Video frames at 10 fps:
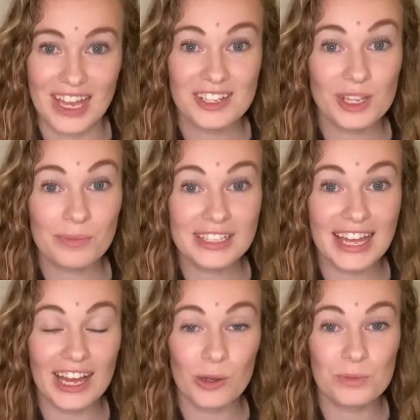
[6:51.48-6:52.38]
Something
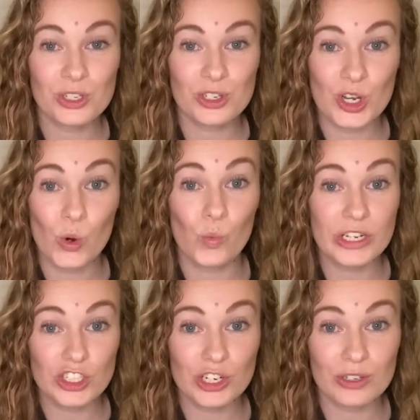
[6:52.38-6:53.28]
that helps us know
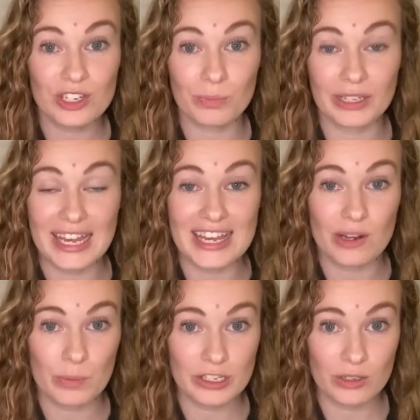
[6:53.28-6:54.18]
which notes to play in a
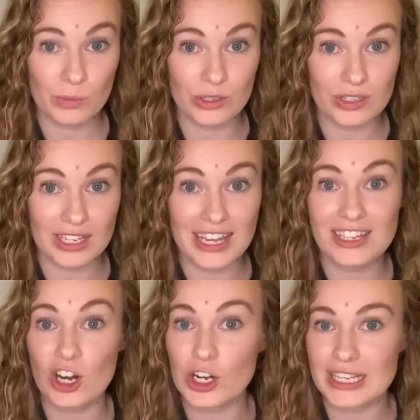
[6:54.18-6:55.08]
piece of music is
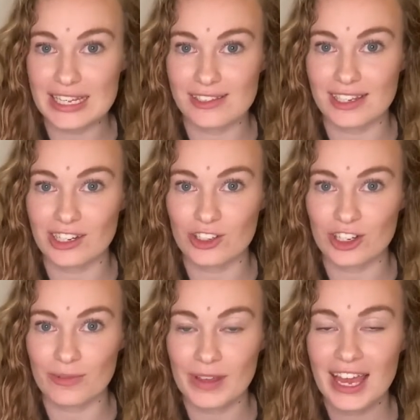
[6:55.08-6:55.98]
our key
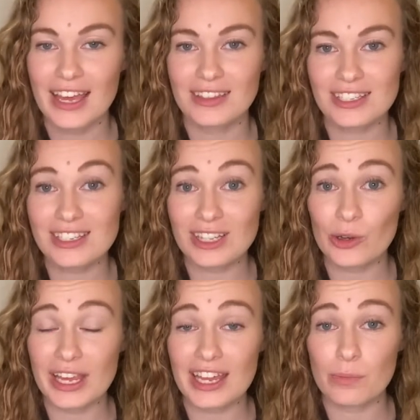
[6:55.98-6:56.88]
signature. This is
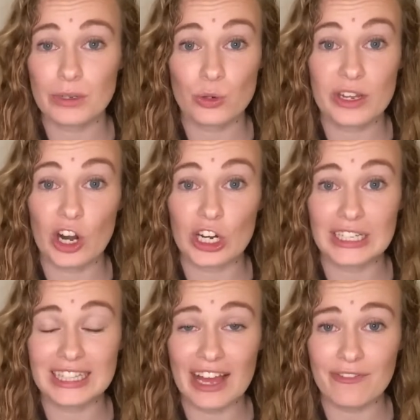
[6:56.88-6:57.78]
located between our
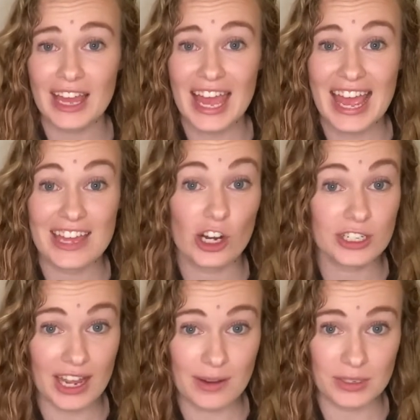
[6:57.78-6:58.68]
clef and our
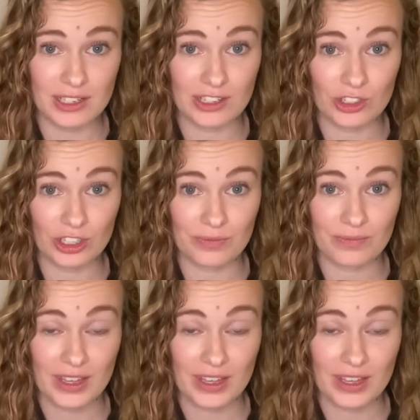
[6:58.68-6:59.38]
time signature.